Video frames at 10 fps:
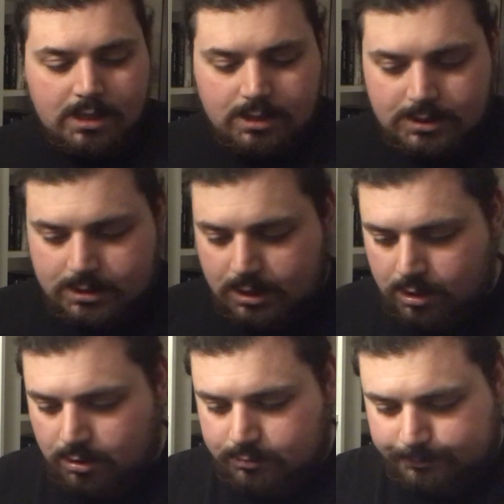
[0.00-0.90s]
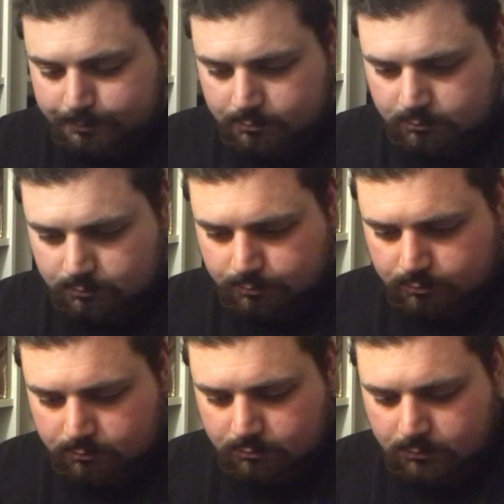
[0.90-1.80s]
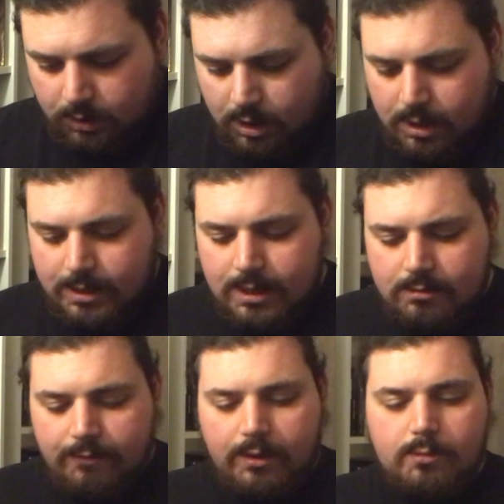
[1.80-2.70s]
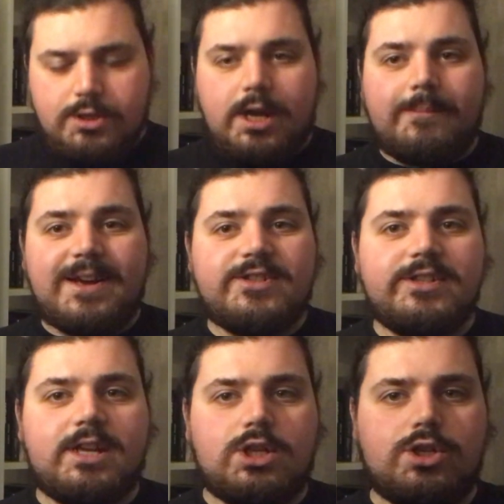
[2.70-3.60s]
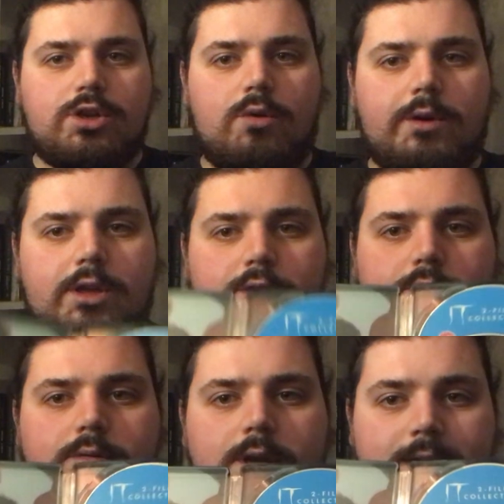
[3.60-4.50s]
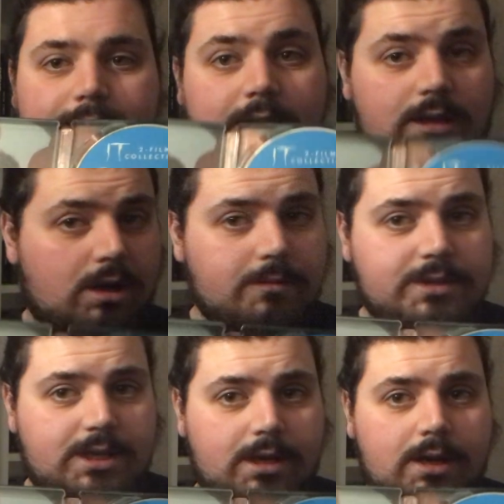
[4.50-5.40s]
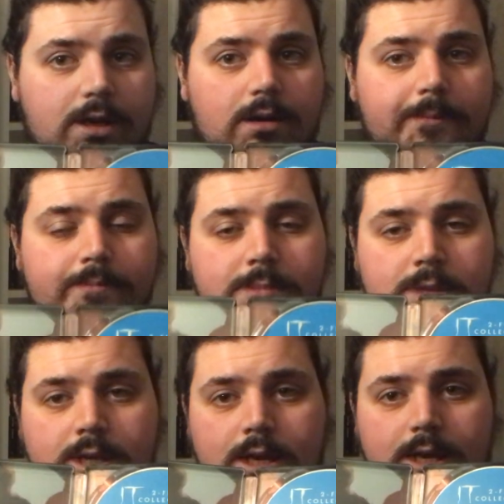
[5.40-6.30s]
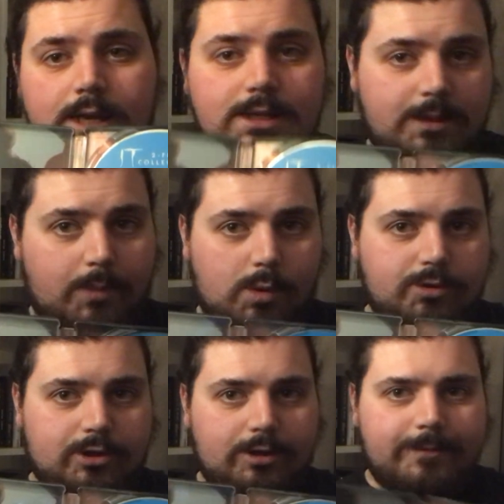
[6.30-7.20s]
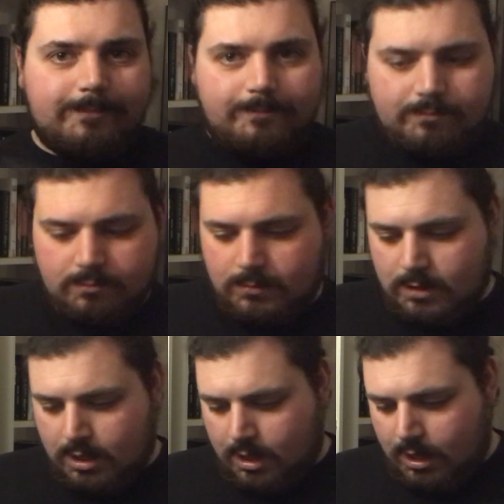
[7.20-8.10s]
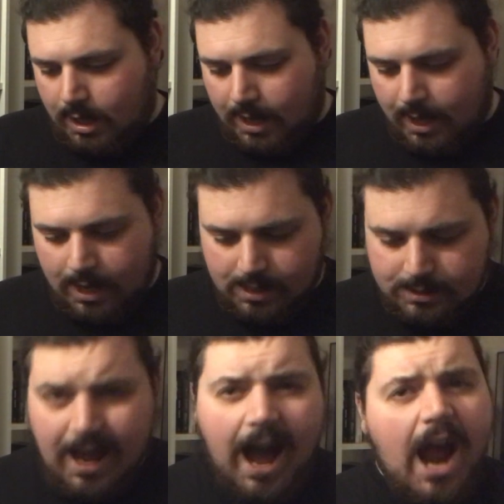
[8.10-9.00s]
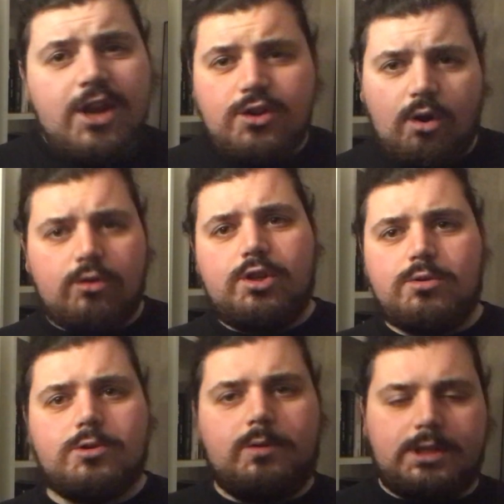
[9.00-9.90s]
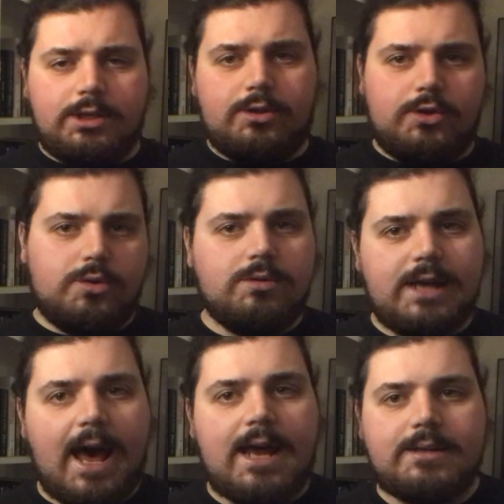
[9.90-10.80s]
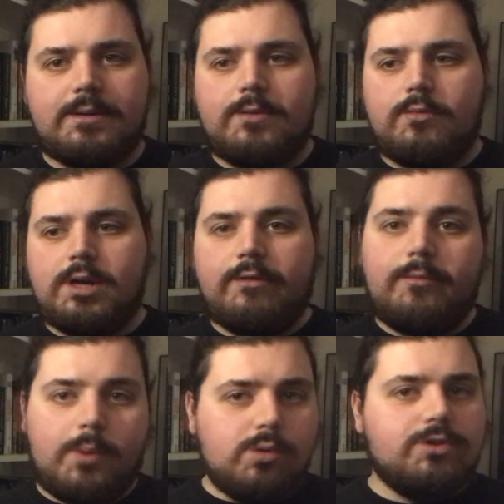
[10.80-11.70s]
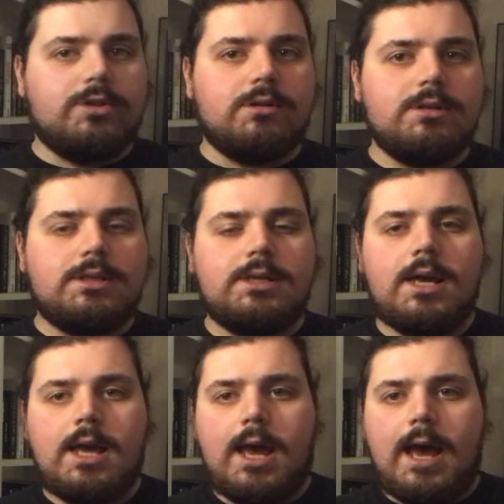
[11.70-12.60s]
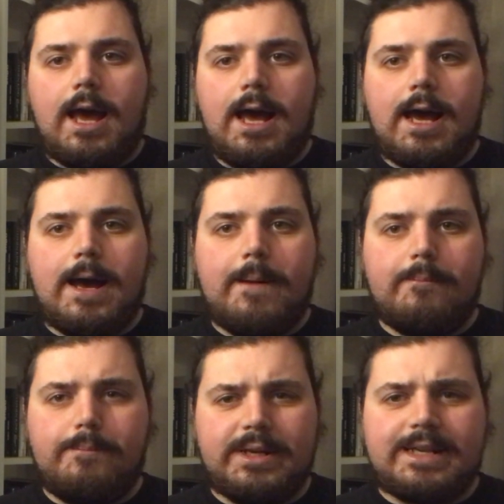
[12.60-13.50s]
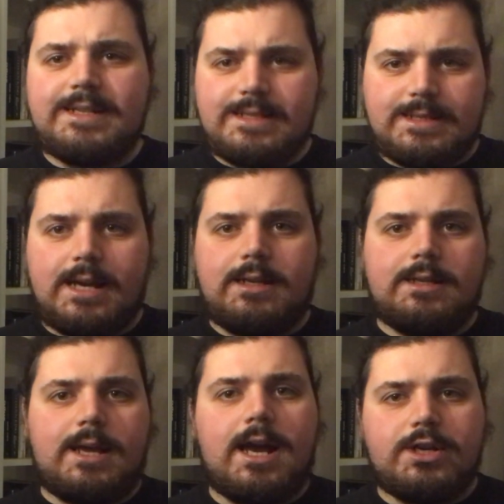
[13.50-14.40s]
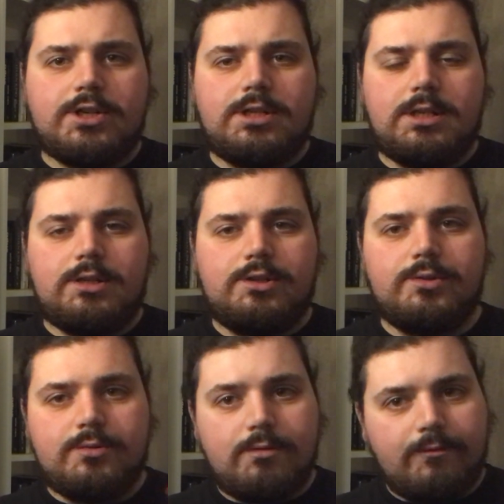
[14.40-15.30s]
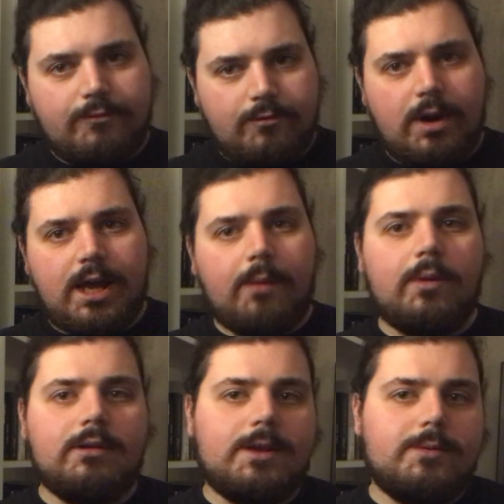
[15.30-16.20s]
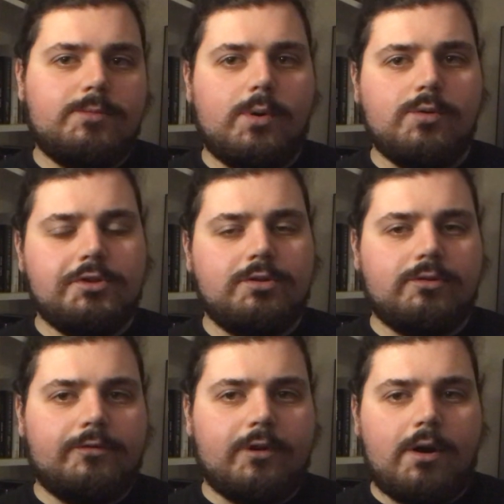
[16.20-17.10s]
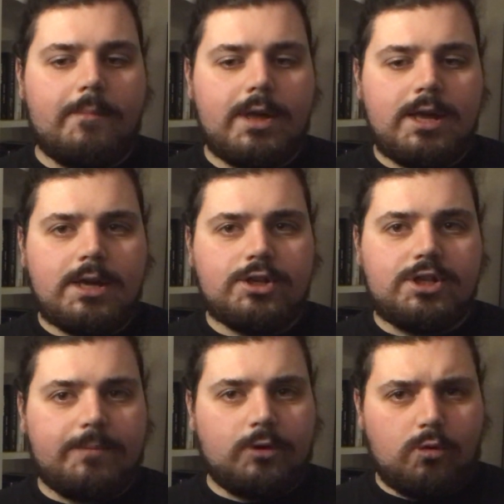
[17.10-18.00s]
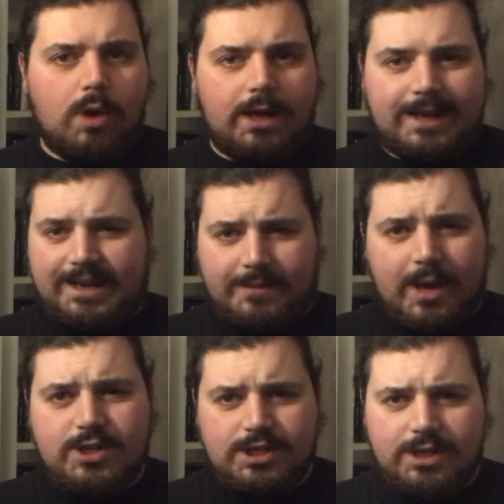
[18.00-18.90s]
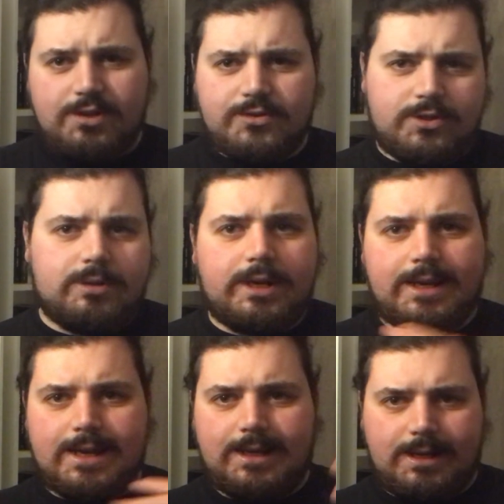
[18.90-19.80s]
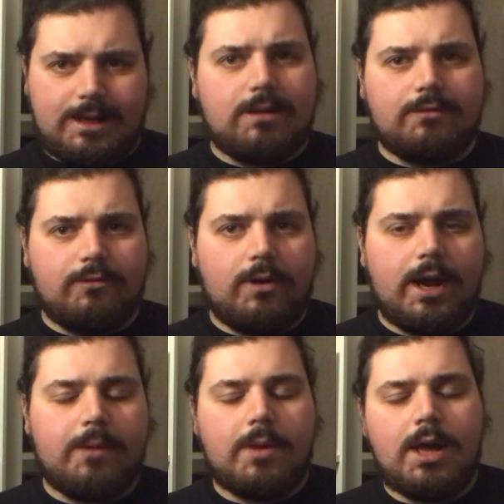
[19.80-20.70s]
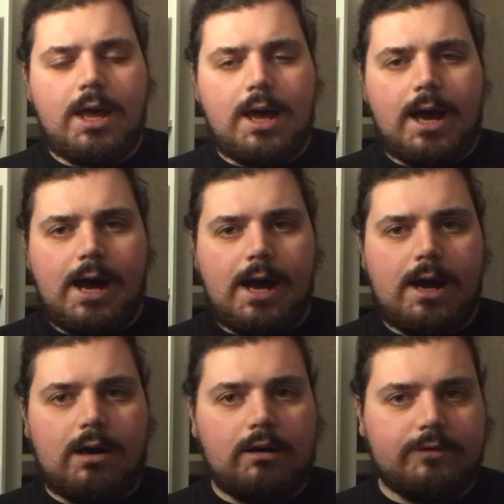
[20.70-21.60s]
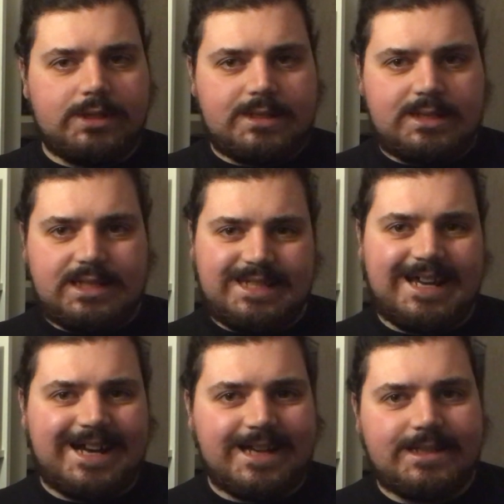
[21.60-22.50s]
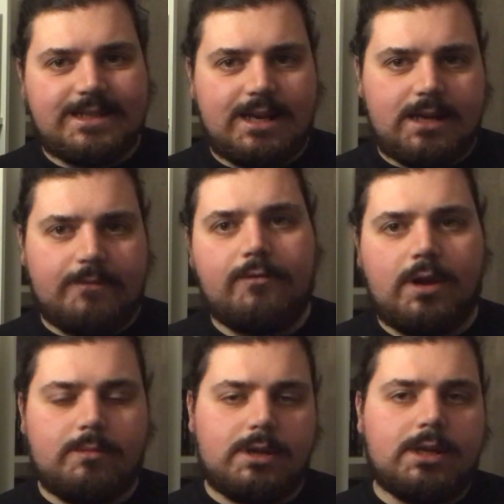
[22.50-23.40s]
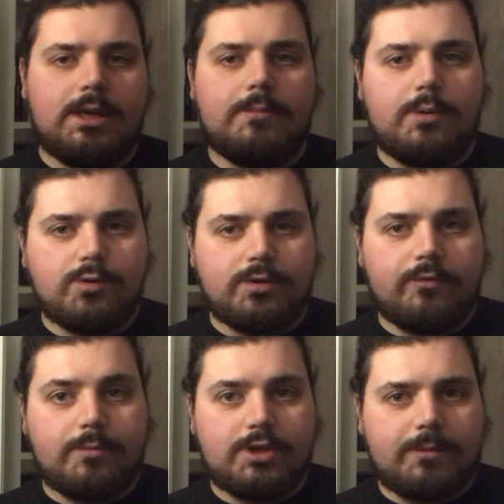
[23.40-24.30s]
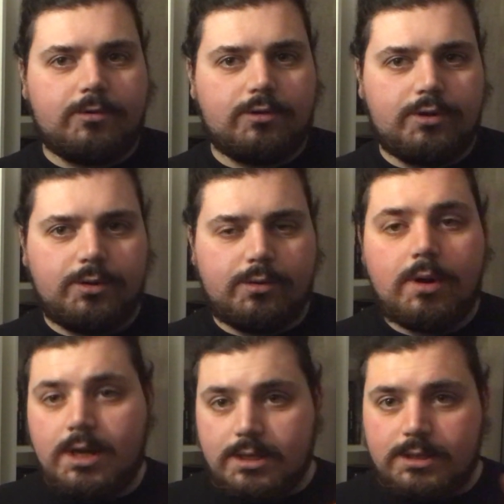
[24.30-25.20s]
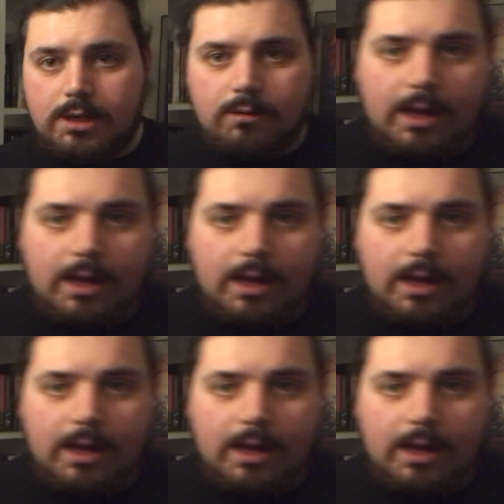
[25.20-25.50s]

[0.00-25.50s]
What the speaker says: So another thing which I'm actually not showing you that comes here is the poster. And I don't usually do that with posters, but I decided actually to frame the poster from chapter 1, and I'm actually considering getting another frame of this size and frame the poster from chapter 2. So